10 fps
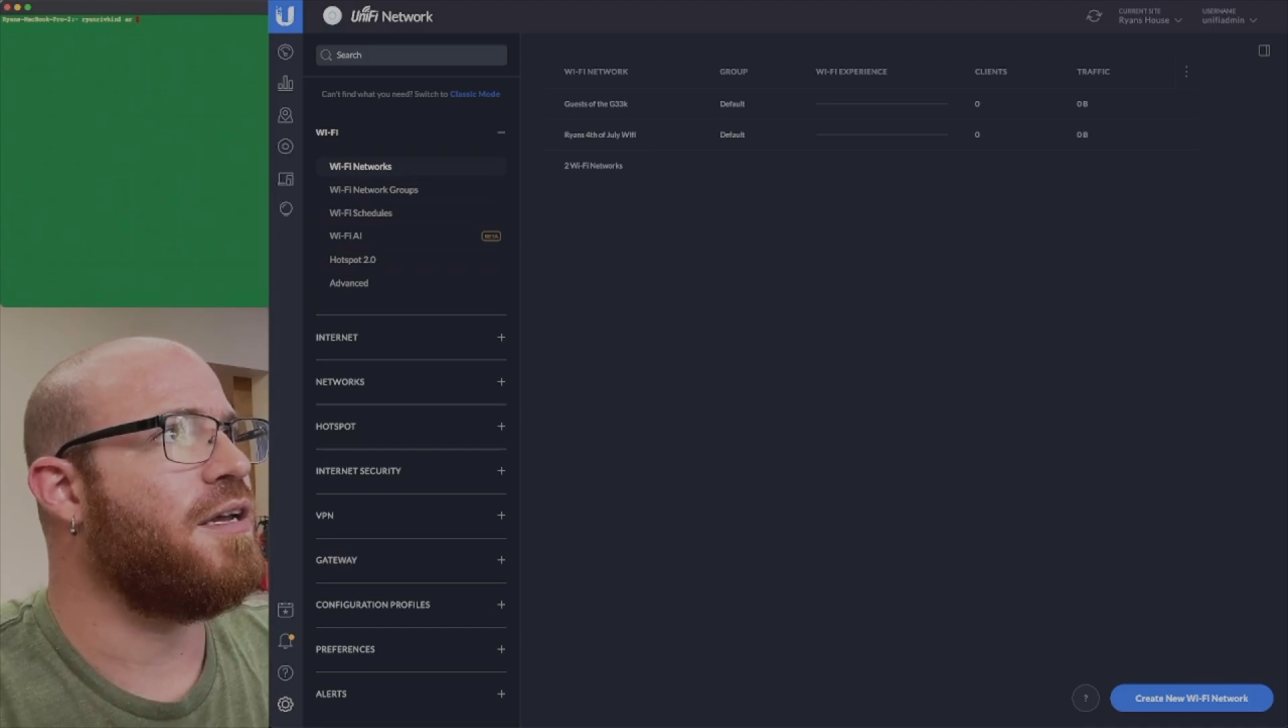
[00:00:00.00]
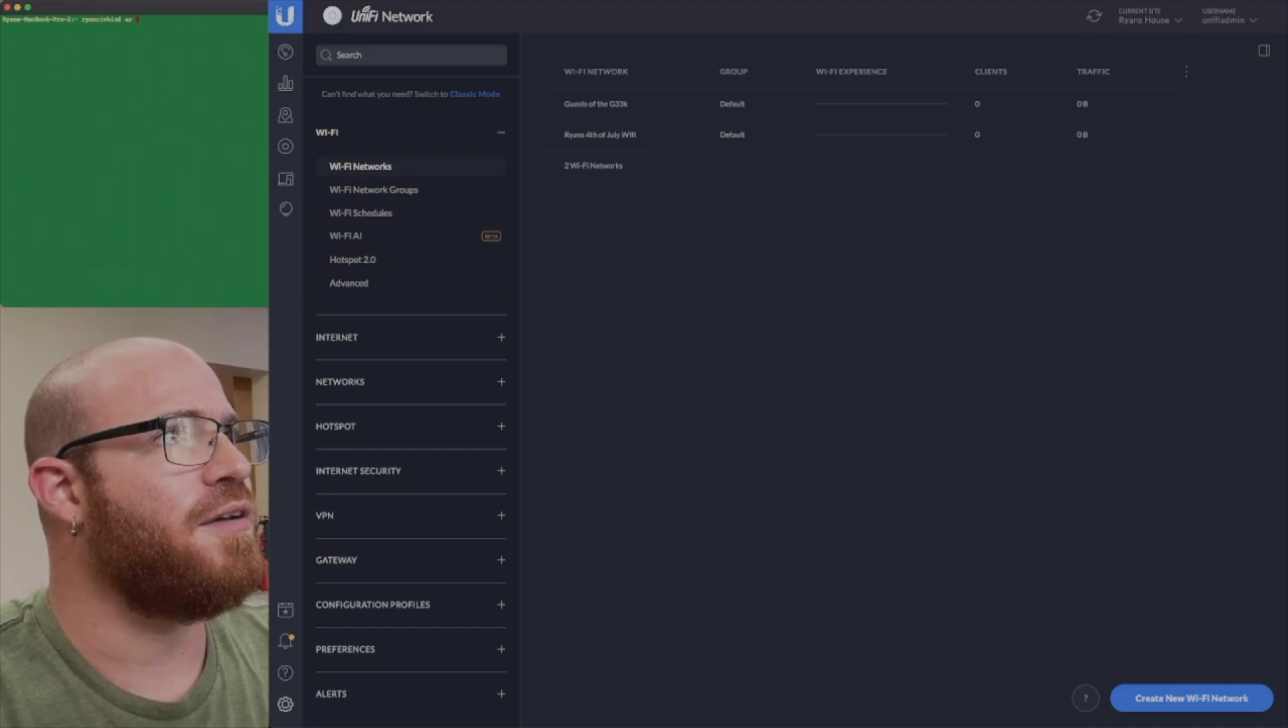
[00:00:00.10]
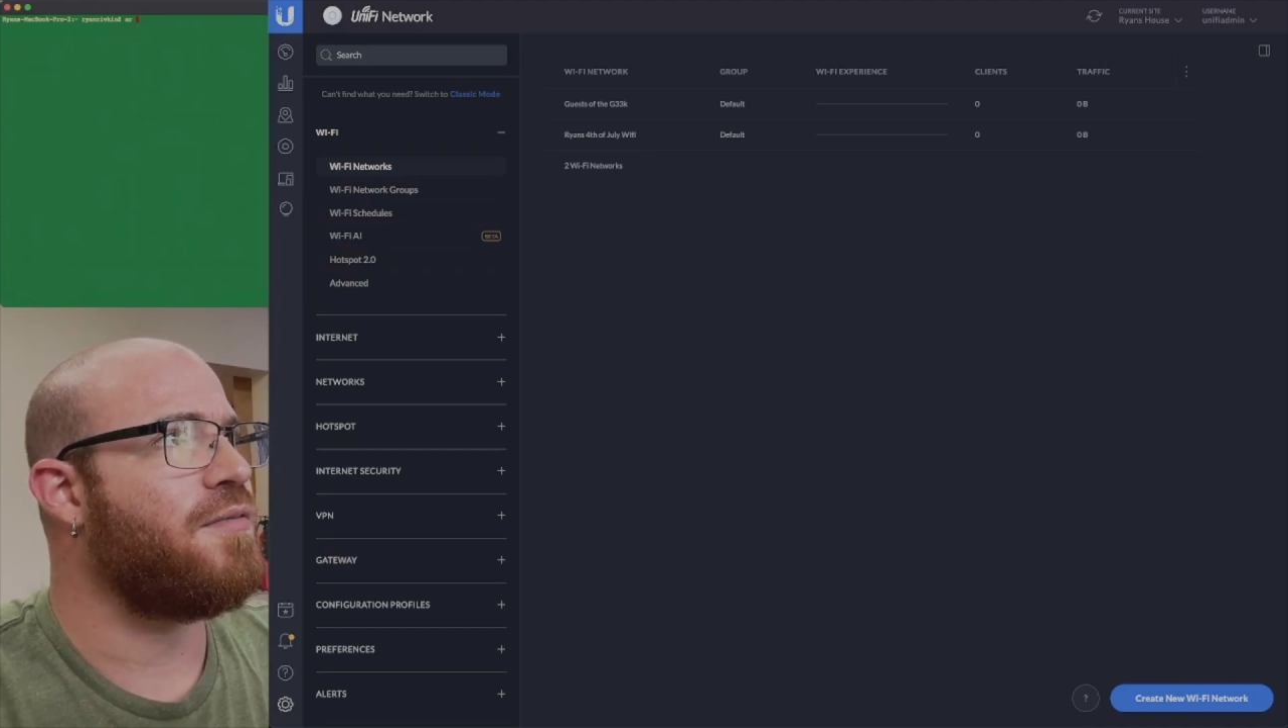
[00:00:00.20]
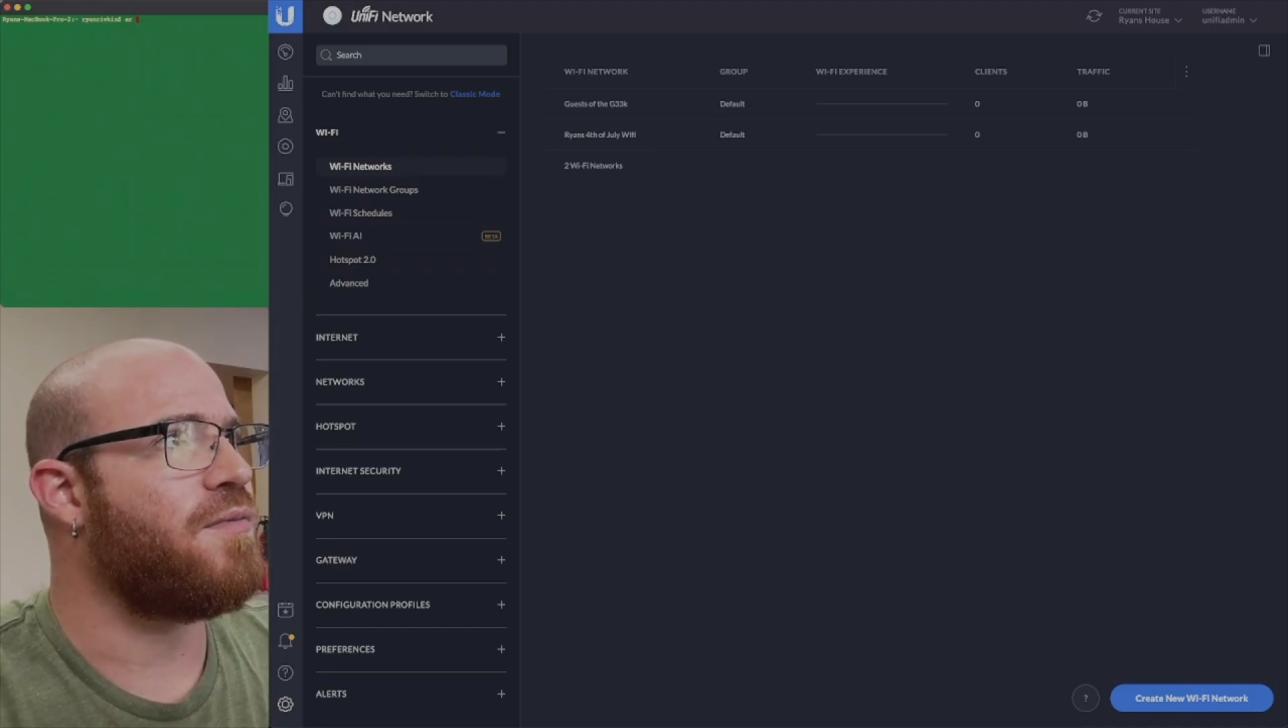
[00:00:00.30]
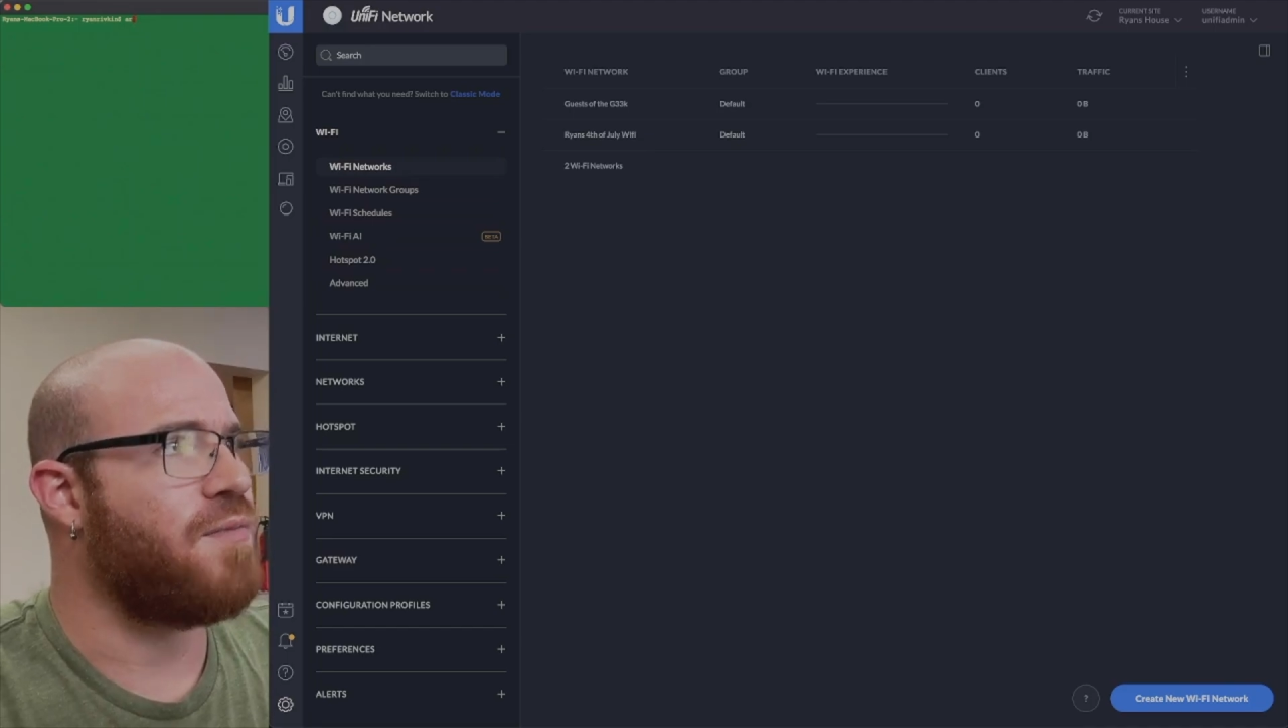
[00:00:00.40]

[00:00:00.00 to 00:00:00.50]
if